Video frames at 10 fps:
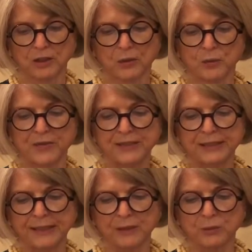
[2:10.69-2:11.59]
when the
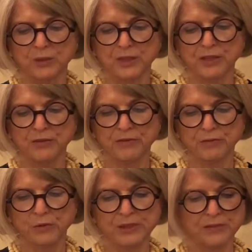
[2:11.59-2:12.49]
dead will hear the
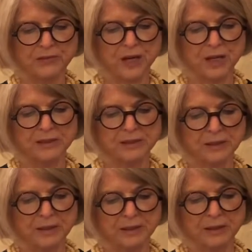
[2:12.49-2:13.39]
voice of God's Son